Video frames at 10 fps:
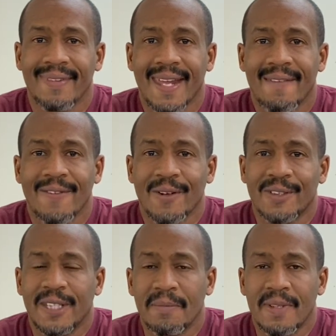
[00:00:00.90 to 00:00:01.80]
First
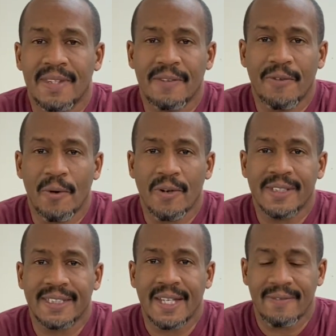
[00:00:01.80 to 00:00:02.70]
Timothy 4 and
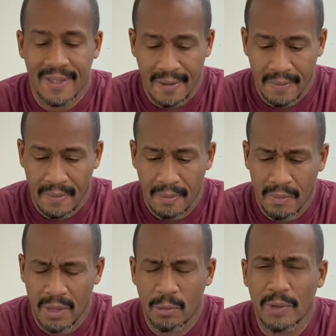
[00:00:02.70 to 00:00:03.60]
7.
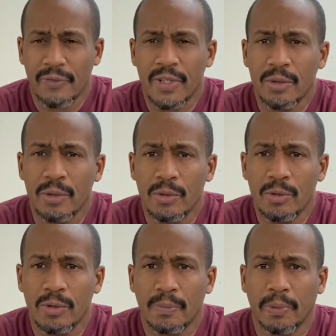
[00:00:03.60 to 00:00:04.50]
But
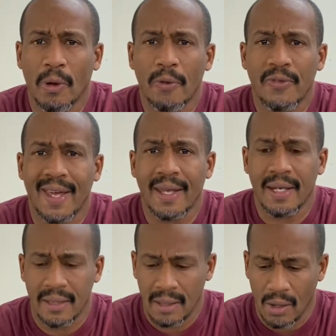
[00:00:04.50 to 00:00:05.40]
refuse
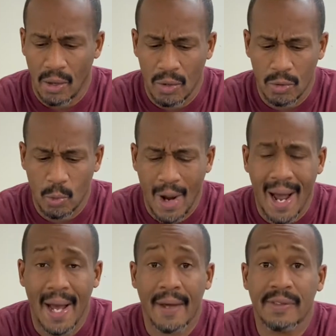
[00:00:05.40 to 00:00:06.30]
profane and old
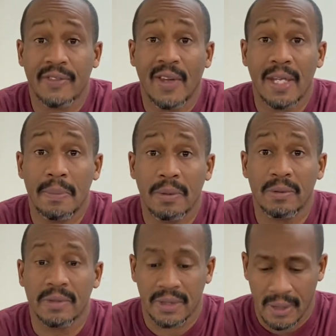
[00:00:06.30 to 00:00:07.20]
wives'
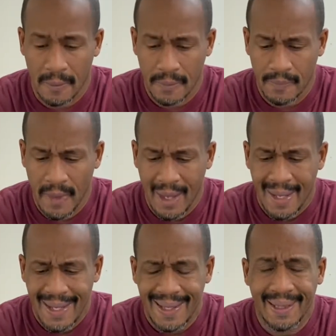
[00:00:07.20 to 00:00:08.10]
fables,
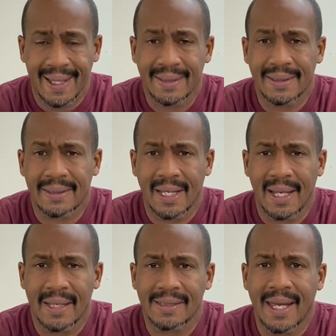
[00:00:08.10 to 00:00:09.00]
and
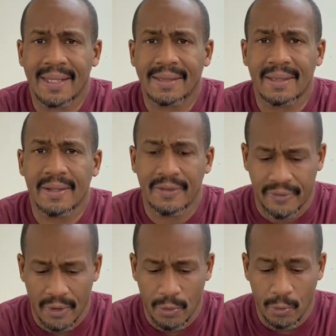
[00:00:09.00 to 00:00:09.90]
exercise thyself
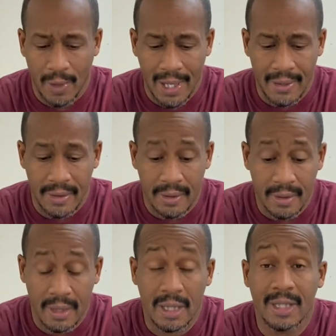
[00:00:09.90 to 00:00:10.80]
rather
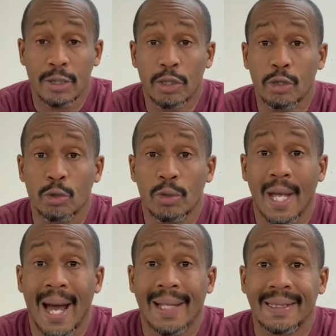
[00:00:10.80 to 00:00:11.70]
unto
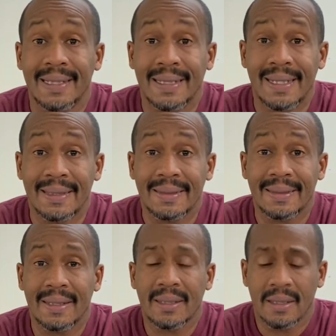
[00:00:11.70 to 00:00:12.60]
godliness.
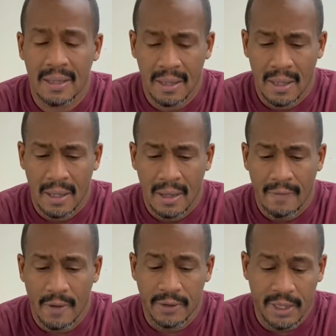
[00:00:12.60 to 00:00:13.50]

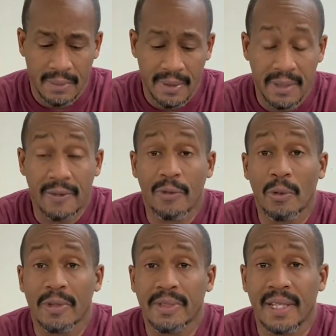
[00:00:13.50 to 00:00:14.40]
First Timothy 4
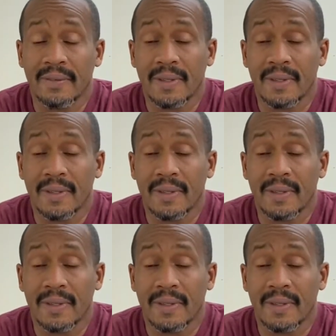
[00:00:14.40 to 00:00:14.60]
and 7.